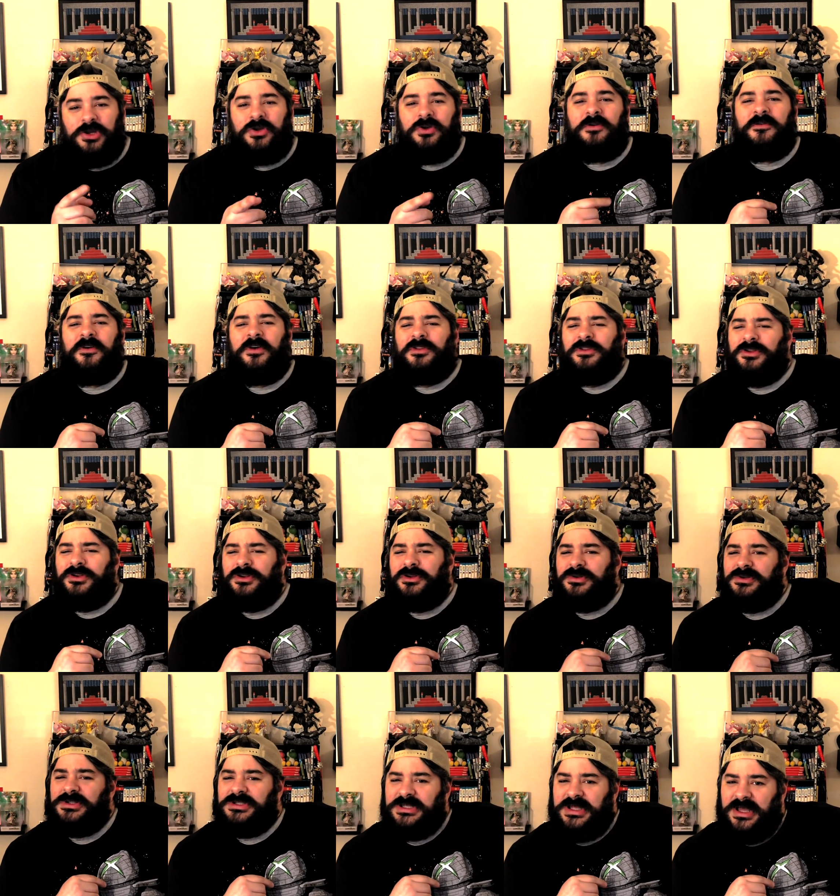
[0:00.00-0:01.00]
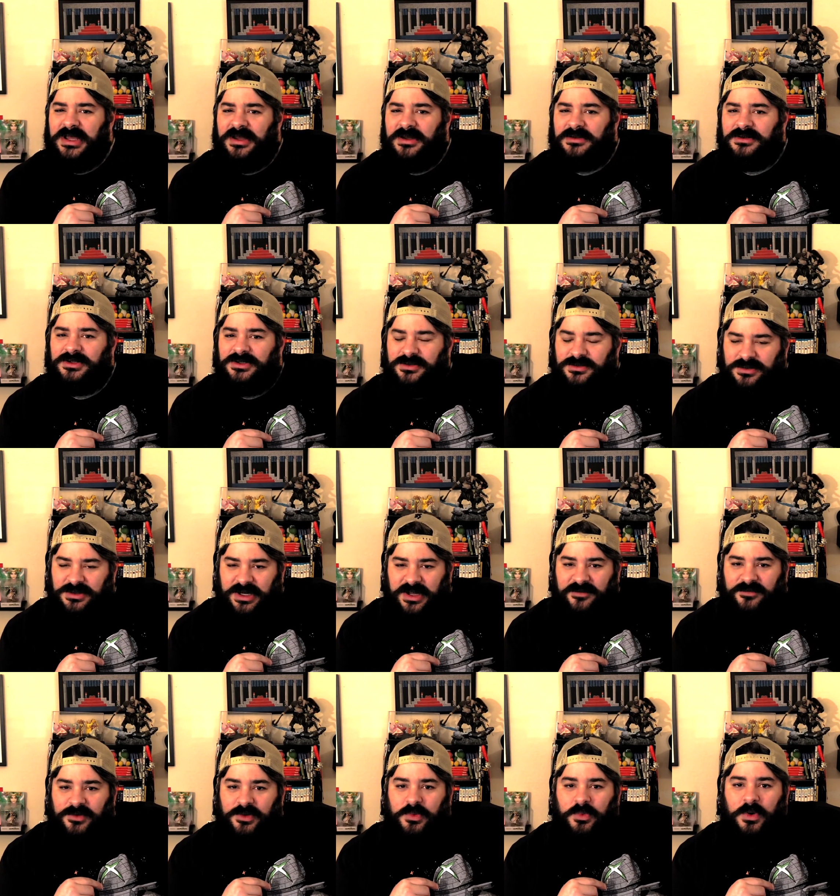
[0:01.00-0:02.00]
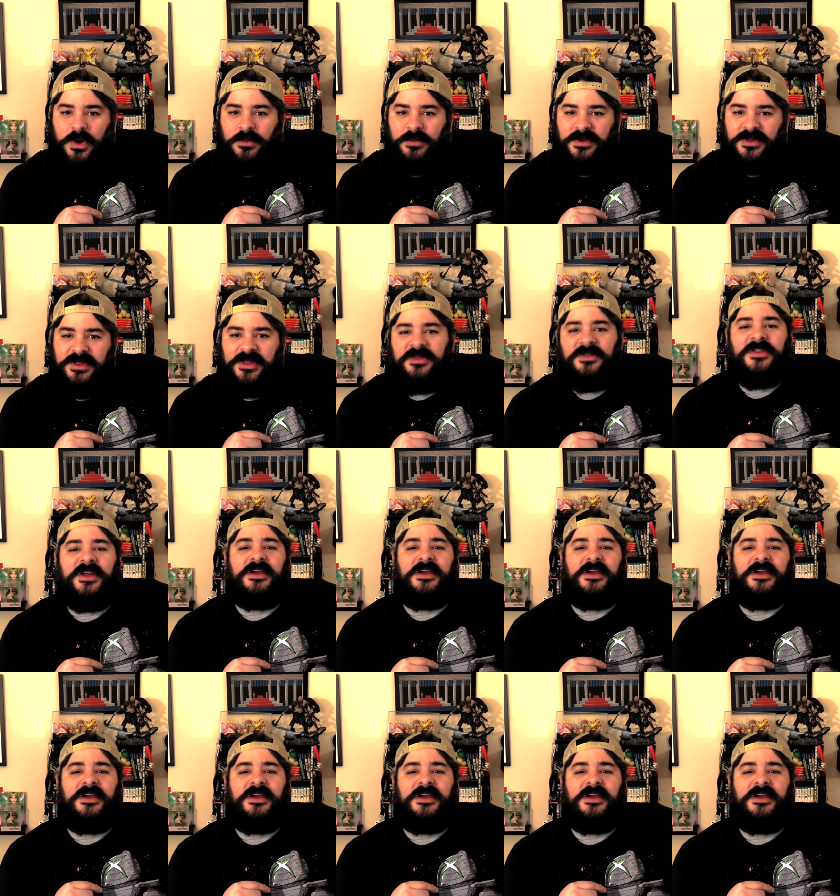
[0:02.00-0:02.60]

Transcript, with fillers: You have all the news now. Do whatever you want with it.